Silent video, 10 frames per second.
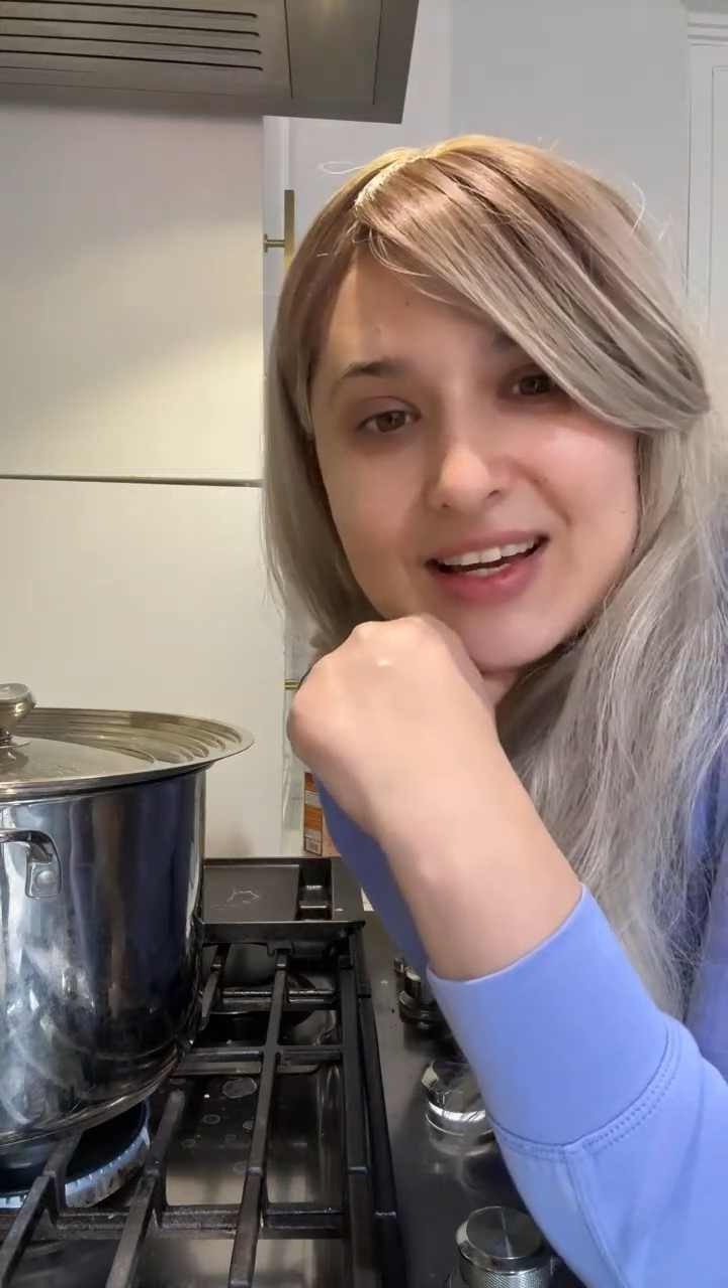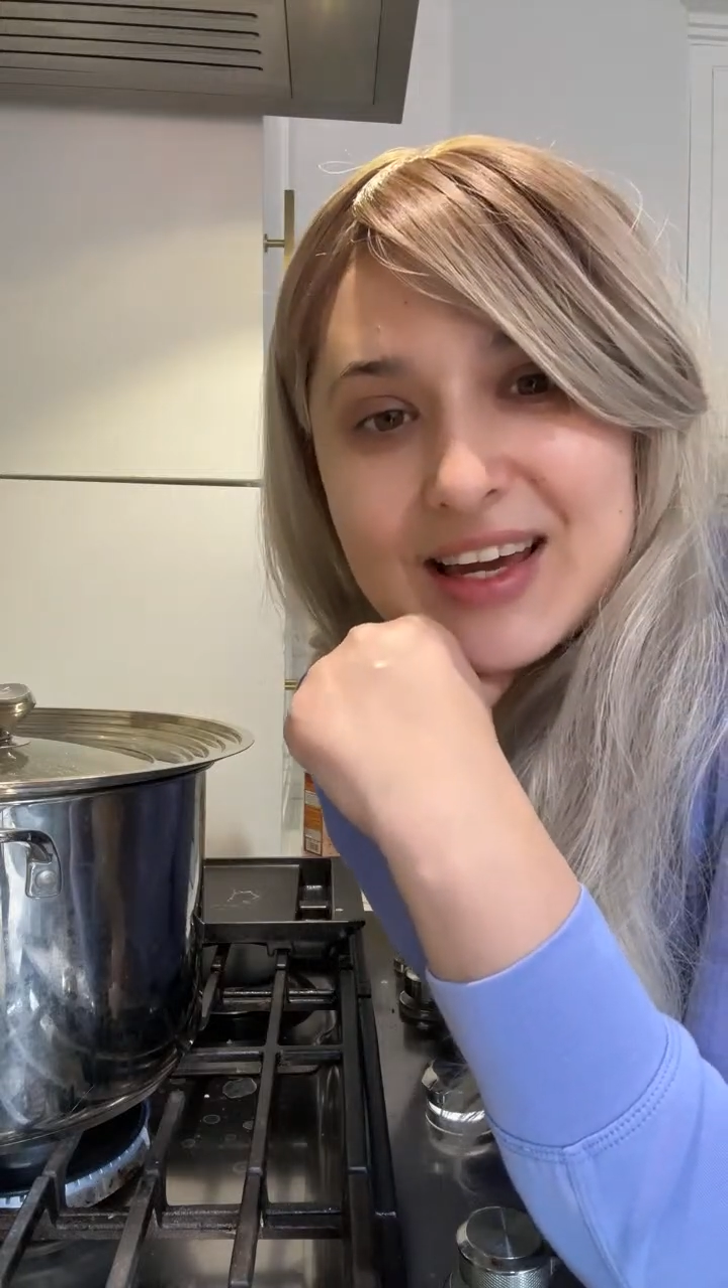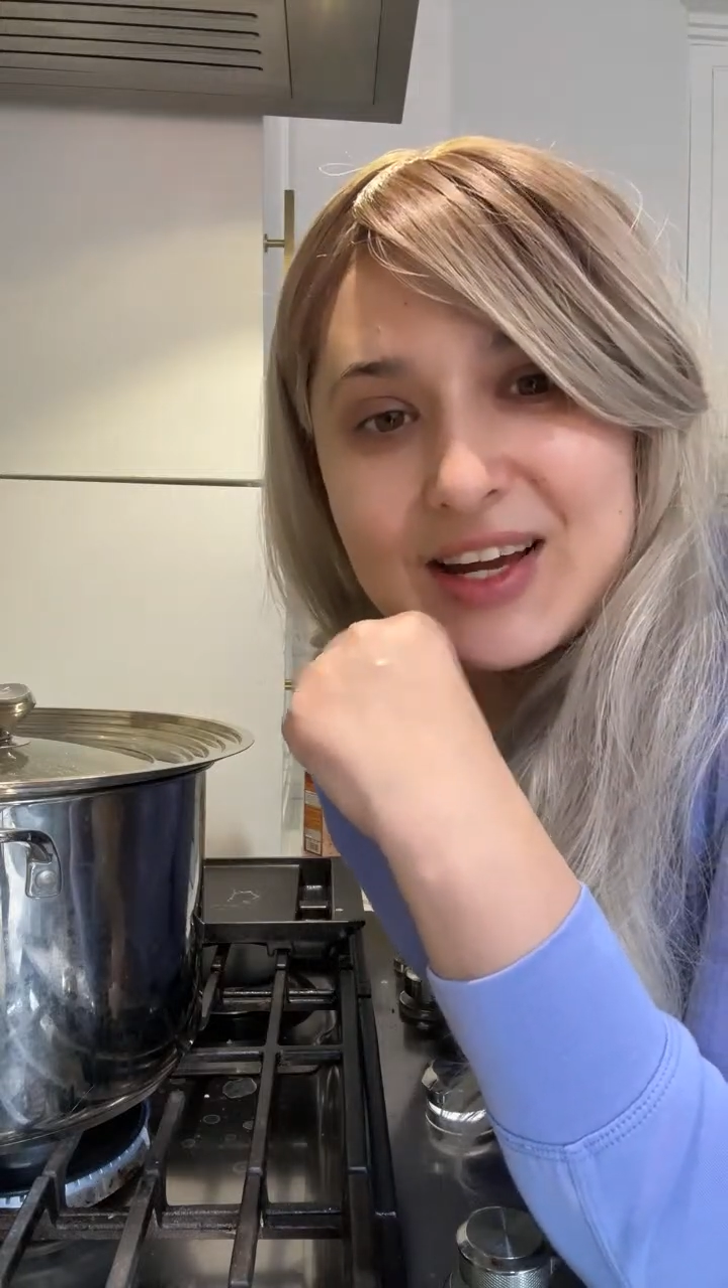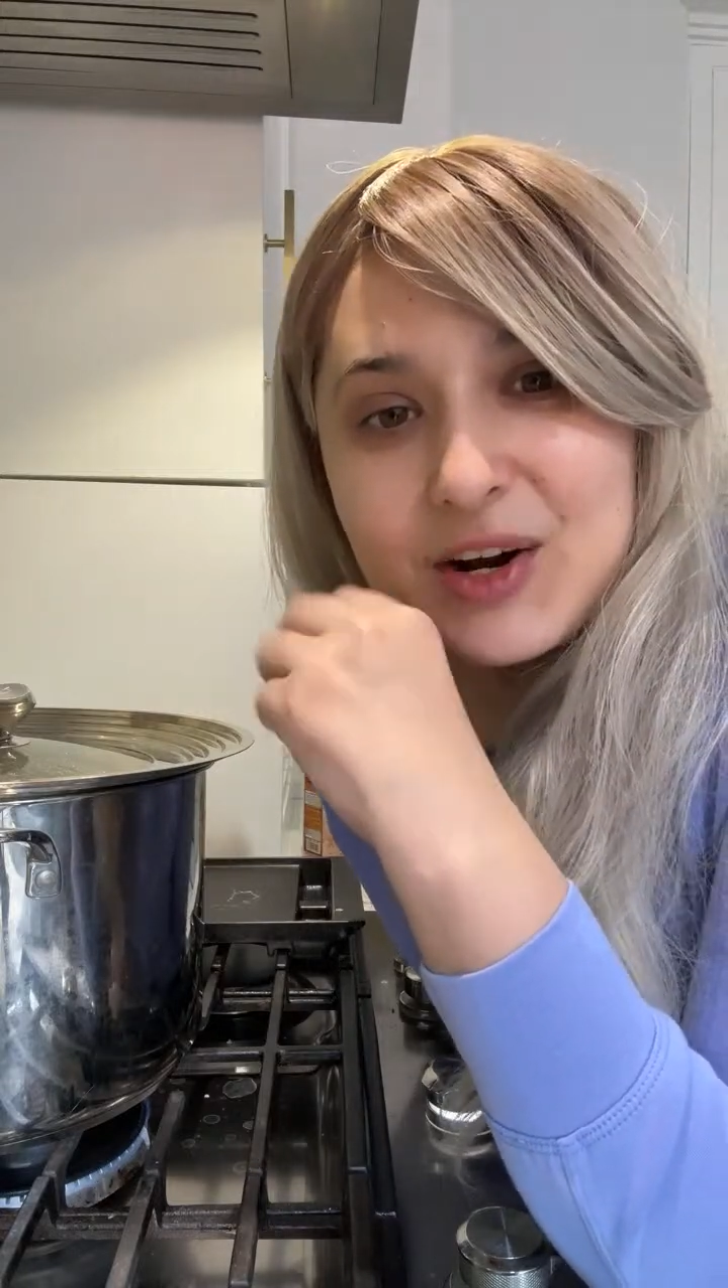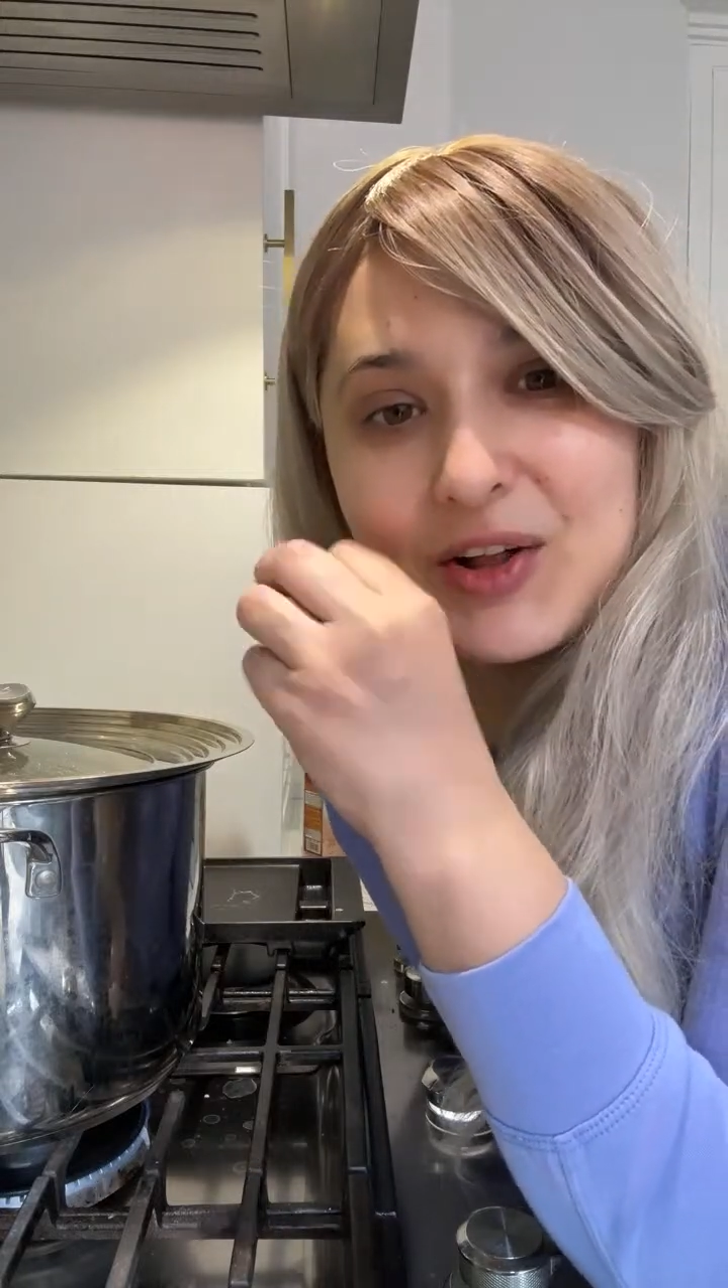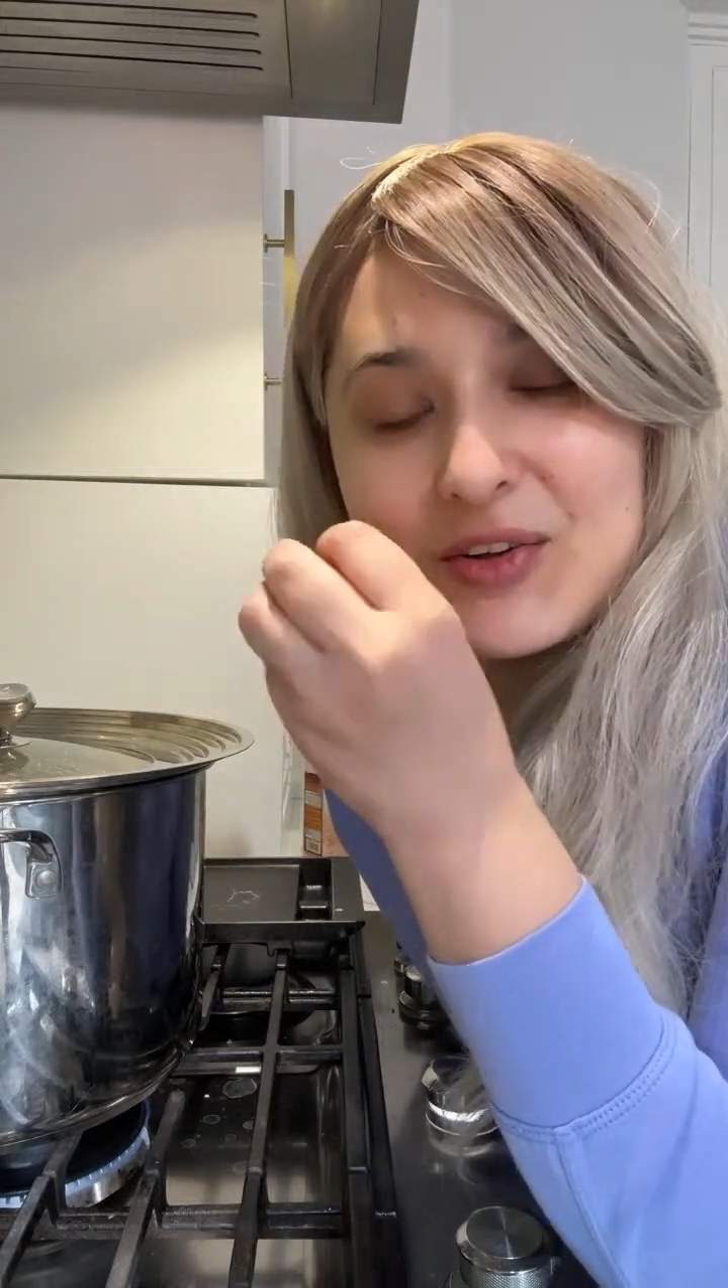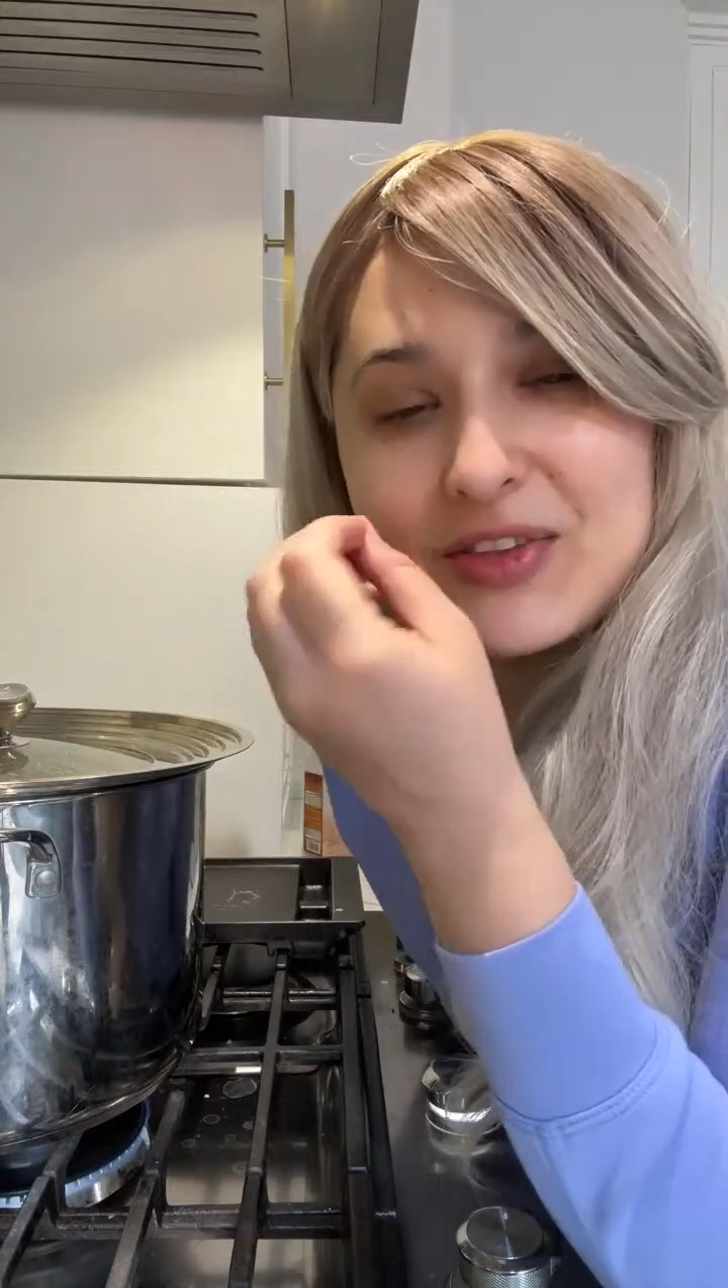get all